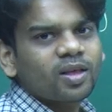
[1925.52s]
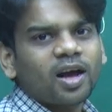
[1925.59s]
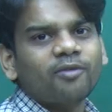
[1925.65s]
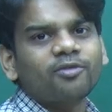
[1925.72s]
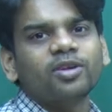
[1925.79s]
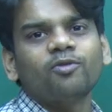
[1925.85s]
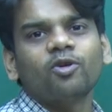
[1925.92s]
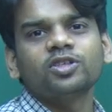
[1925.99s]

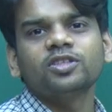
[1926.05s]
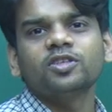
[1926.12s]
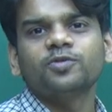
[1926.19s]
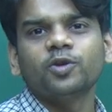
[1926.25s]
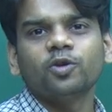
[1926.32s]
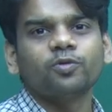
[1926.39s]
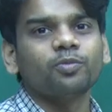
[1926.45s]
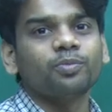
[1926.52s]
after watching this
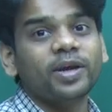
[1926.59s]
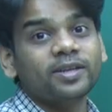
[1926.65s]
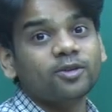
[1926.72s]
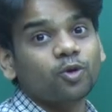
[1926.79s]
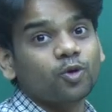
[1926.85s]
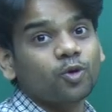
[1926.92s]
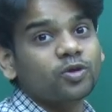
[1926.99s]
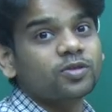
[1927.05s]
video, if you made
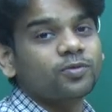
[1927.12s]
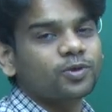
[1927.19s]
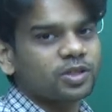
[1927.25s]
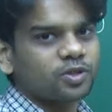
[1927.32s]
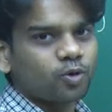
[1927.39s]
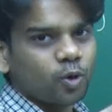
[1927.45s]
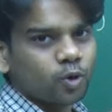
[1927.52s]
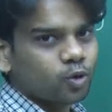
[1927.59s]
your notes, if you
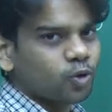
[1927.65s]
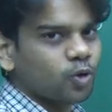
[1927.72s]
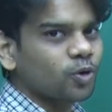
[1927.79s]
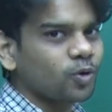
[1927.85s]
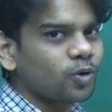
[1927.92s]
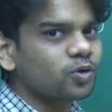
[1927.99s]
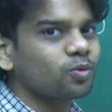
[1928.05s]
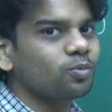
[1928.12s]
just go through your
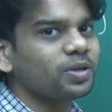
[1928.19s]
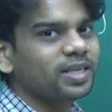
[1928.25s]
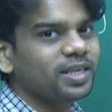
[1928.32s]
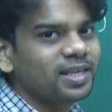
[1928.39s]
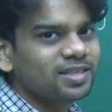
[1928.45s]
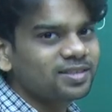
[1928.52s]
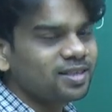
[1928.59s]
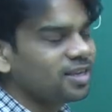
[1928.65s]
notes, you'll be
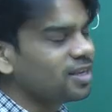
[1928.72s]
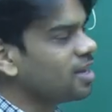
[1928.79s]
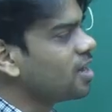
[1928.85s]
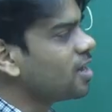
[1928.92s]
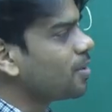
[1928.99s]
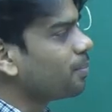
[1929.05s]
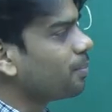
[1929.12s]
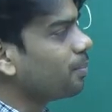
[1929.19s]
easily
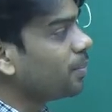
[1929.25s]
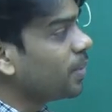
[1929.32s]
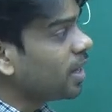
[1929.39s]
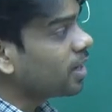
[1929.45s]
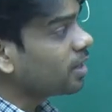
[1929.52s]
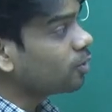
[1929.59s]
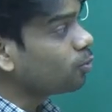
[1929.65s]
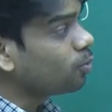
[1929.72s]

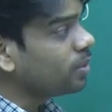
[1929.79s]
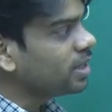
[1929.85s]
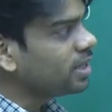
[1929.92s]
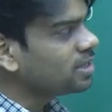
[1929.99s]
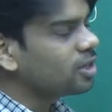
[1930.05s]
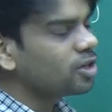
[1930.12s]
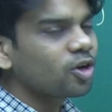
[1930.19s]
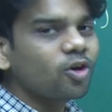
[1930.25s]

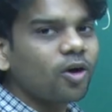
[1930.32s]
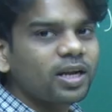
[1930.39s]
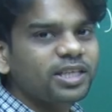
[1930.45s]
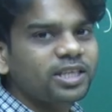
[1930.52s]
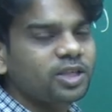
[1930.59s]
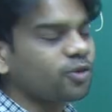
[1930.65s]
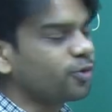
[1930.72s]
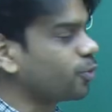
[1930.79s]

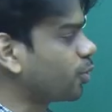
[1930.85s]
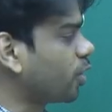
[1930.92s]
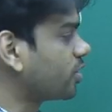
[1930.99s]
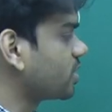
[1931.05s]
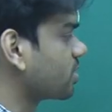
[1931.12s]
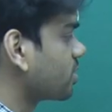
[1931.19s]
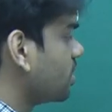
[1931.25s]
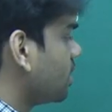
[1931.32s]
recalling each of the process.